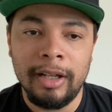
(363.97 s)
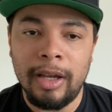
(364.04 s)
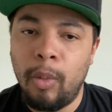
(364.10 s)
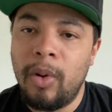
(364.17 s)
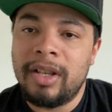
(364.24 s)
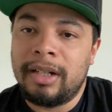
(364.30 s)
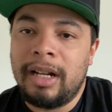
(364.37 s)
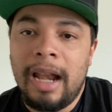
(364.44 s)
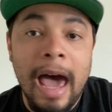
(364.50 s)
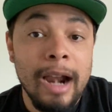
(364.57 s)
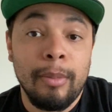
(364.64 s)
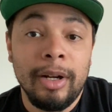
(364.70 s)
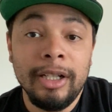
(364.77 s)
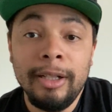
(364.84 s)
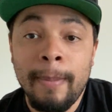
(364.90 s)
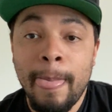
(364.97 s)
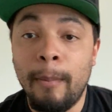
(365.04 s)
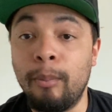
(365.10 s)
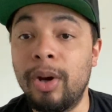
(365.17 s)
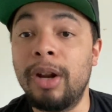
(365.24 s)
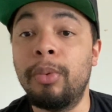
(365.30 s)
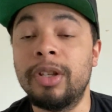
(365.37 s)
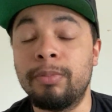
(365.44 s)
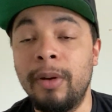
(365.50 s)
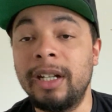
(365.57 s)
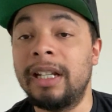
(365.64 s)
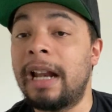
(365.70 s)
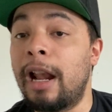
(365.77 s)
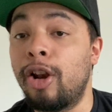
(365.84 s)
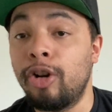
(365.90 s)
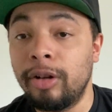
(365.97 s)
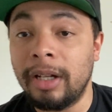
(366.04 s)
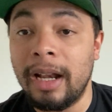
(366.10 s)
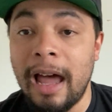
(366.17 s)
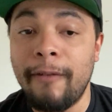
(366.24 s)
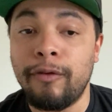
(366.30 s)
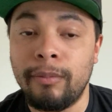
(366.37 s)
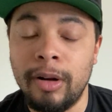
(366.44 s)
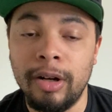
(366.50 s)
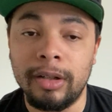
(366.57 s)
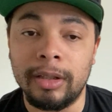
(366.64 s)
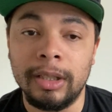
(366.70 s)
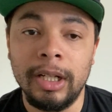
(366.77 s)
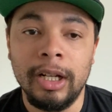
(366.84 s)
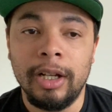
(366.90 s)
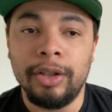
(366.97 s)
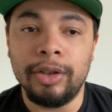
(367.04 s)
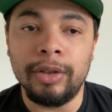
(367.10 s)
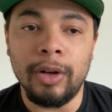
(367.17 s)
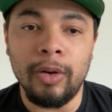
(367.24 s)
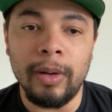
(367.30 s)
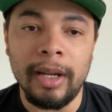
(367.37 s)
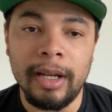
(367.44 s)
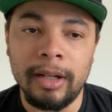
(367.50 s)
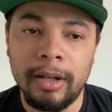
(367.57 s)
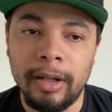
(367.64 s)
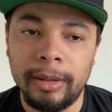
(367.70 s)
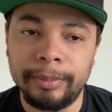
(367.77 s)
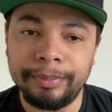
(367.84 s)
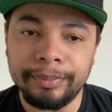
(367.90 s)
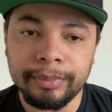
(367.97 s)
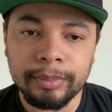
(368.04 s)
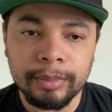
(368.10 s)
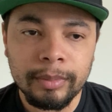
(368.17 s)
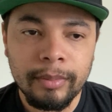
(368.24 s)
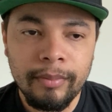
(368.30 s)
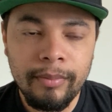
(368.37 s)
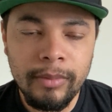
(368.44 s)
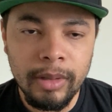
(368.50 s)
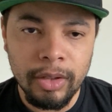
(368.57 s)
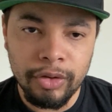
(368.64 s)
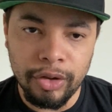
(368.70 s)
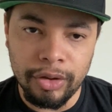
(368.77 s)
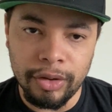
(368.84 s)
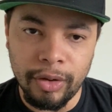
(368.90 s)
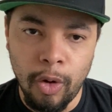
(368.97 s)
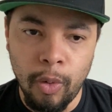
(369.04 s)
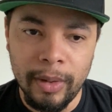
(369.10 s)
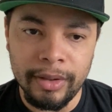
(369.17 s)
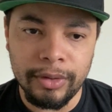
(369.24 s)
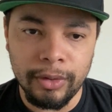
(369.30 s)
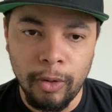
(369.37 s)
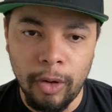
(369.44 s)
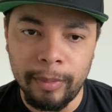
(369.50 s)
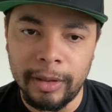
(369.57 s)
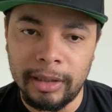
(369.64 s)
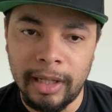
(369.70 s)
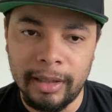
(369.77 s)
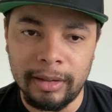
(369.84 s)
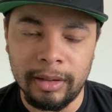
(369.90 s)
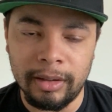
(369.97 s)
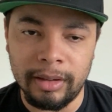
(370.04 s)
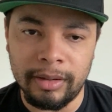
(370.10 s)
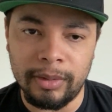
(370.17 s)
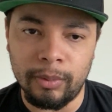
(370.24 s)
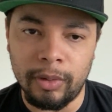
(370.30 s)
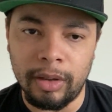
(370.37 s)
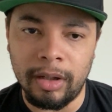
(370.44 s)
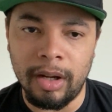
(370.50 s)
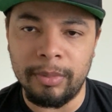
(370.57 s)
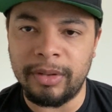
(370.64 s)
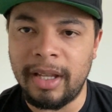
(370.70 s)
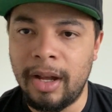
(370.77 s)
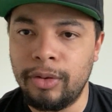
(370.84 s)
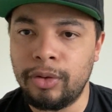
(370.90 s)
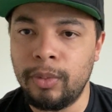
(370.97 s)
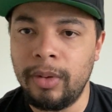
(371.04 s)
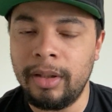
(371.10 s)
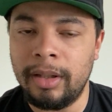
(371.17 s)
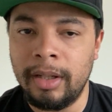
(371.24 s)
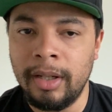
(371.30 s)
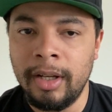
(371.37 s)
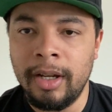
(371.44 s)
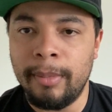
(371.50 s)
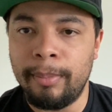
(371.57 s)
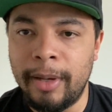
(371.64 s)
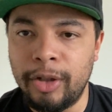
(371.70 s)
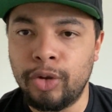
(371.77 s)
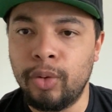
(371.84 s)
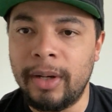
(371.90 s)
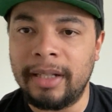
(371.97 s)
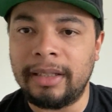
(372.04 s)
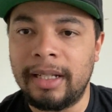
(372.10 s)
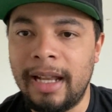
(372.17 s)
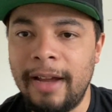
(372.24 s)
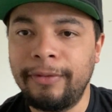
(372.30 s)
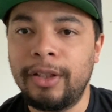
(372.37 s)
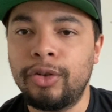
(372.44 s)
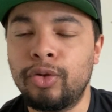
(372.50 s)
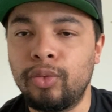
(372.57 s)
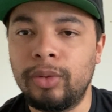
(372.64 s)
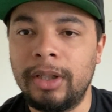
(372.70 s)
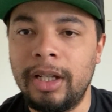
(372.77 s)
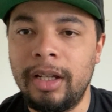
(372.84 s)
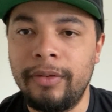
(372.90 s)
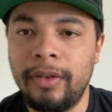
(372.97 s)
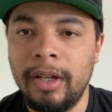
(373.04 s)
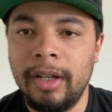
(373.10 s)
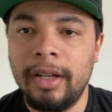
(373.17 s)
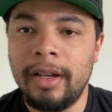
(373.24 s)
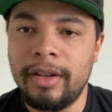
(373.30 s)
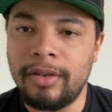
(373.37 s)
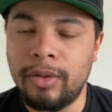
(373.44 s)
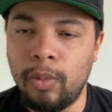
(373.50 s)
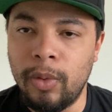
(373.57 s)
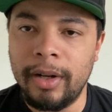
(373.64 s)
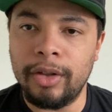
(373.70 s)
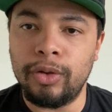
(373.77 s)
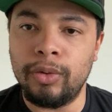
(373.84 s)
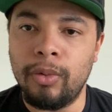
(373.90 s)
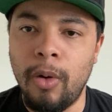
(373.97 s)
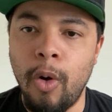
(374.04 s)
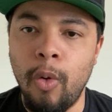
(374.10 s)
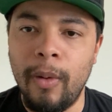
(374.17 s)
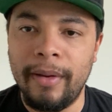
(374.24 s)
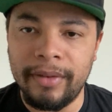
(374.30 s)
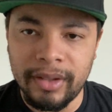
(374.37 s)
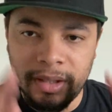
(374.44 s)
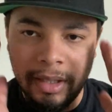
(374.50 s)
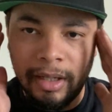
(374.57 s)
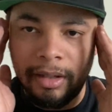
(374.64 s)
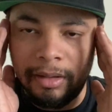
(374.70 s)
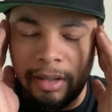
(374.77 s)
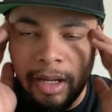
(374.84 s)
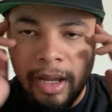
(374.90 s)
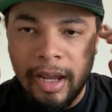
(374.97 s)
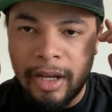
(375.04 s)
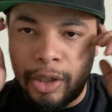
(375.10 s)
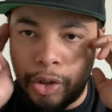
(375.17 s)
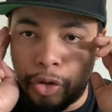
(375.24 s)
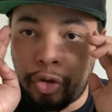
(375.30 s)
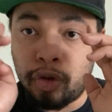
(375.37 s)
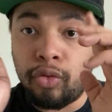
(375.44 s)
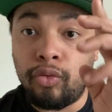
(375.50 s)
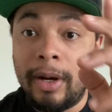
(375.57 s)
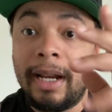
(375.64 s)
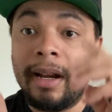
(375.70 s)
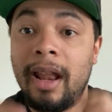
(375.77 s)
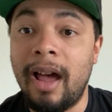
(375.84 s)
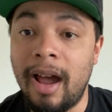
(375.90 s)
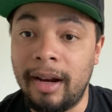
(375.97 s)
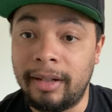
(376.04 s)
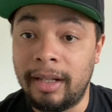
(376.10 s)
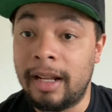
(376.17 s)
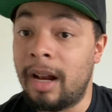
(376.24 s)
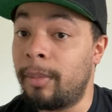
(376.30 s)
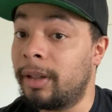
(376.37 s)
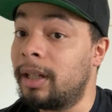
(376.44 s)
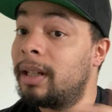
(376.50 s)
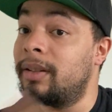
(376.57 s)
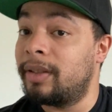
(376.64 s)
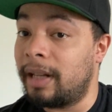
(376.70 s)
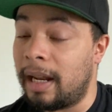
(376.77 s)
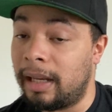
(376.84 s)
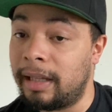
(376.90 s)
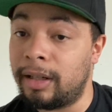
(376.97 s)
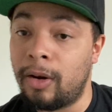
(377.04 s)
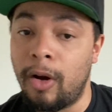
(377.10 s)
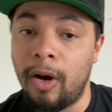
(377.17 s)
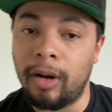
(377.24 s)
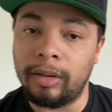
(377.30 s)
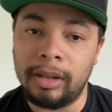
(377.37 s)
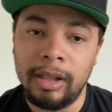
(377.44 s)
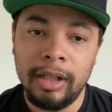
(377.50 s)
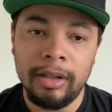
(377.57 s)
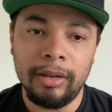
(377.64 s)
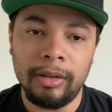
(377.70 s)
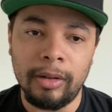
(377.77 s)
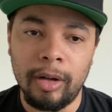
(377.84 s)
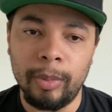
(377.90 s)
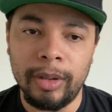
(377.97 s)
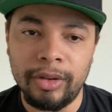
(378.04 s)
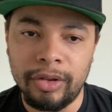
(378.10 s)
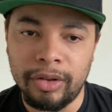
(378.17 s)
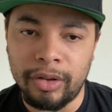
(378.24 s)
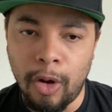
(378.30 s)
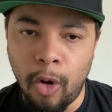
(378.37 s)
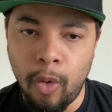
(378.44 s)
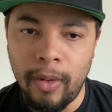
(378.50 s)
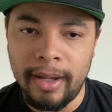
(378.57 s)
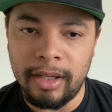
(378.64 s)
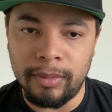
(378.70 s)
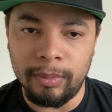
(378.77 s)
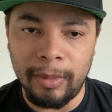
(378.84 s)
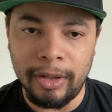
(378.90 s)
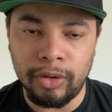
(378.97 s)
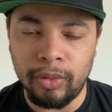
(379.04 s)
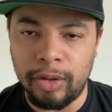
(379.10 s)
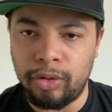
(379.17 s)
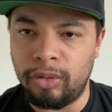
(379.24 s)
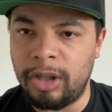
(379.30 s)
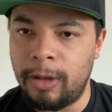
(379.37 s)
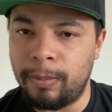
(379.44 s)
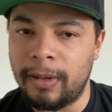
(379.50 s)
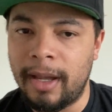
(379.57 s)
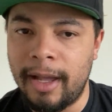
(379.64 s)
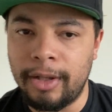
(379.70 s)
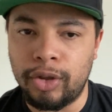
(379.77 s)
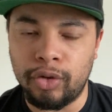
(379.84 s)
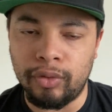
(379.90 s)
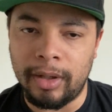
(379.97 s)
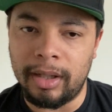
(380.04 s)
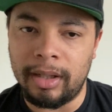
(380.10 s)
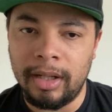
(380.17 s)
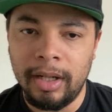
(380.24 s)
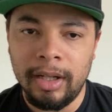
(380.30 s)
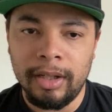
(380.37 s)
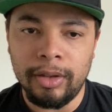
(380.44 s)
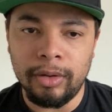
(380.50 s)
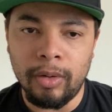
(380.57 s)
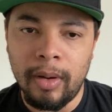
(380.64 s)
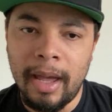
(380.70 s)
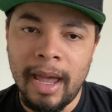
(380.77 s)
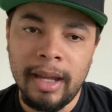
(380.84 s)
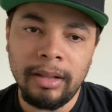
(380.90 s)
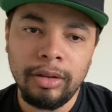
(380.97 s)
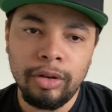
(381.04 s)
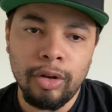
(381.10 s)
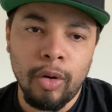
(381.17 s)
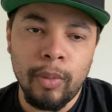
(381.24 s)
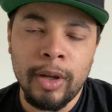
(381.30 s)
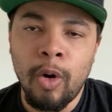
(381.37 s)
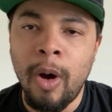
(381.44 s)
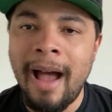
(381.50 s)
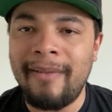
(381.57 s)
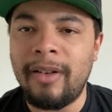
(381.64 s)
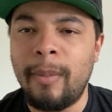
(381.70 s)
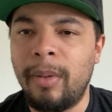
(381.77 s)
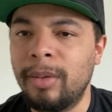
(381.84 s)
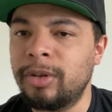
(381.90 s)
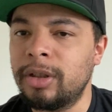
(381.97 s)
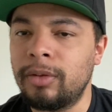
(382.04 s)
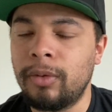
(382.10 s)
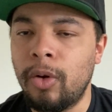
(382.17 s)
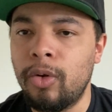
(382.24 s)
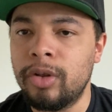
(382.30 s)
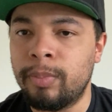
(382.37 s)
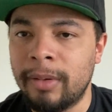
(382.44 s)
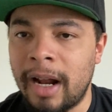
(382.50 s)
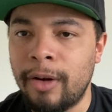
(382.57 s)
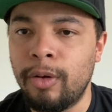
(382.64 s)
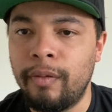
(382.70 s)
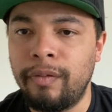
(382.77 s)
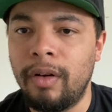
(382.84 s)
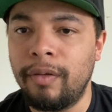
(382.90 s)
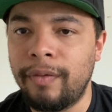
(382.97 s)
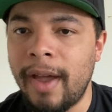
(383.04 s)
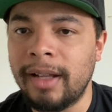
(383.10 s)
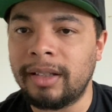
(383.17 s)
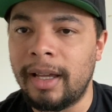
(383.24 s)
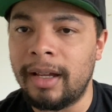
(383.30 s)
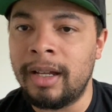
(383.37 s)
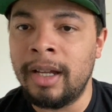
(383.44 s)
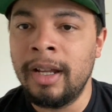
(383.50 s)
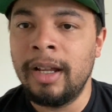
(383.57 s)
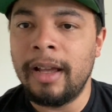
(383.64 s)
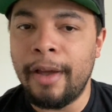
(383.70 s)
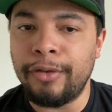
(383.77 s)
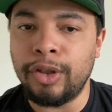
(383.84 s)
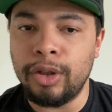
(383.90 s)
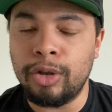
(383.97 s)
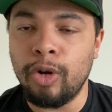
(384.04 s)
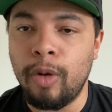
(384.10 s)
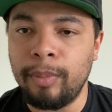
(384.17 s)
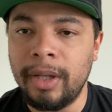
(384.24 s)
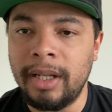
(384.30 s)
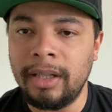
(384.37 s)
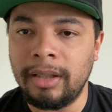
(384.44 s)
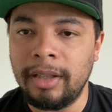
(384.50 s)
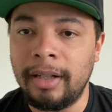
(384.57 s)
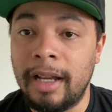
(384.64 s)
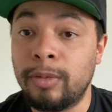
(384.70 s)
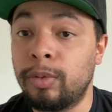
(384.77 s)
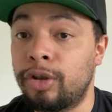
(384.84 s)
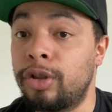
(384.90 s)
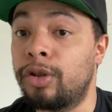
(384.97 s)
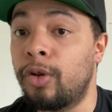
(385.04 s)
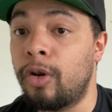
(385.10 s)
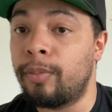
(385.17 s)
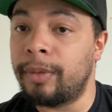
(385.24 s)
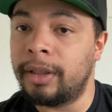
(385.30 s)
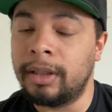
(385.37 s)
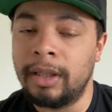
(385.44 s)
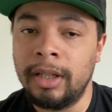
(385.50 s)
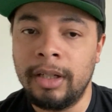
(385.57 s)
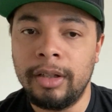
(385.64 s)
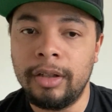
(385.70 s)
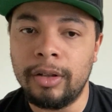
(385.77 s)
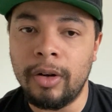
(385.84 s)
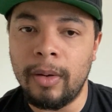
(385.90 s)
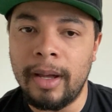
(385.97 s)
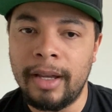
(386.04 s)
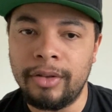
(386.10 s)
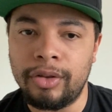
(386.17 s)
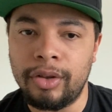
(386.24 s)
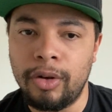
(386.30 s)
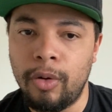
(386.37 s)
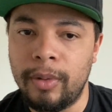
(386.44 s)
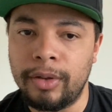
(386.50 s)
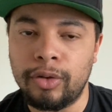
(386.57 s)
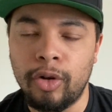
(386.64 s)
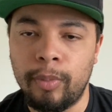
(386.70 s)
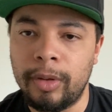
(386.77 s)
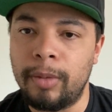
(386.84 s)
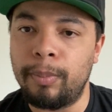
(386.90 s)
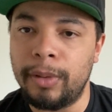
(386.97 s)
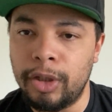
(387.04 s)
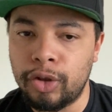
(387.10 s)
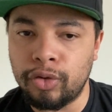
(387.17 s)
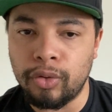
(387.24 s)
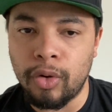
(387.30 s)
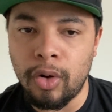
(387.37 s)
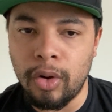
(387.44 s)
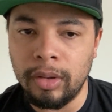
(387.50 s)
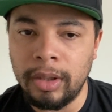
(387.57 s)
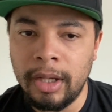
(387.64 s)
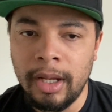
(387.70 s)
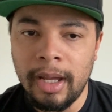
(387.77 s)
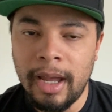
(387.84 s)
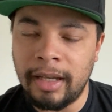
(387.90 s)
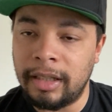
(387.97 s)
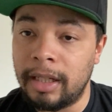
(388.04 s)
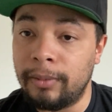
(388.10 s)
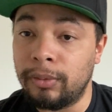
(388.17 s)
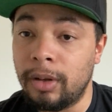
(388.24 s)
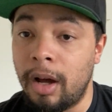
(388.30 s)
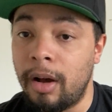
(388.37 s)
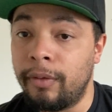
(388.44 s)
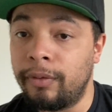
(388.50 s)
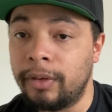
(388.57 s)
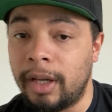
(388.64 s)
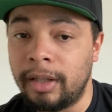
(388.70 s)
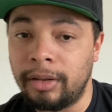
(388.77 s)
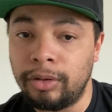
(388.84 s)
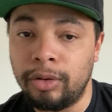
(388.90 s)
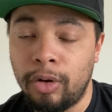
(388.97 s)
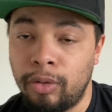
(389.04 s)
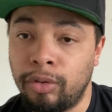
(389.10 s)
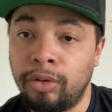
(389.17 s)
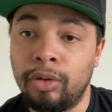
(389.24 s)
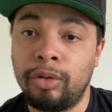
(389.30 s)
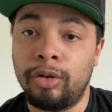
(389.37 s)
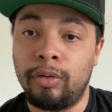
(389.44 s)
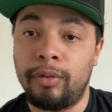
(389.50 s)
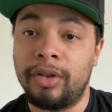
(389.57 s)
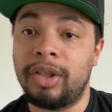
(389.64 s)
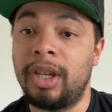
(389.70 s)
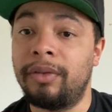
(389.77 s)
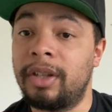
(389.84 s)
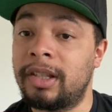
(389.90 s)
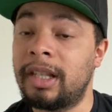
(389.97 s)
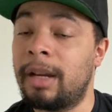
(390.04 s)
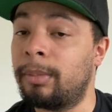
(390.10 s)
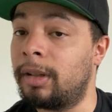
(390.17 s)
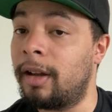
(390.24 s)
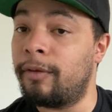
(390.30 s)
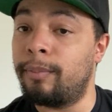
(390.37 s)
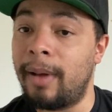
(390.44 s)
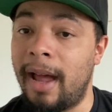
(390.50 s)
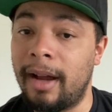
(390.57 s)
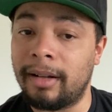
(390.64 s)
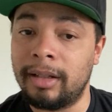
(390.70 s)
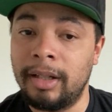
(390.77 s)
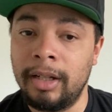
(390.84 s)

It wasn't a lot of money, but it was money, and I learned a lot from her. And she just always taught me, like, look, listen, when it comes down to it, make sure that the life that you live is the one that you always seen in a straight line. And I'm gonna get into that later on. You know what I mean? Just always make sure that you keep your head straight. And we all have our bumps in the roads, but I know for a fact that if she taught me anything, that's what she taught me. And she always taught me to be strong and give love, and you'll receive the same love back.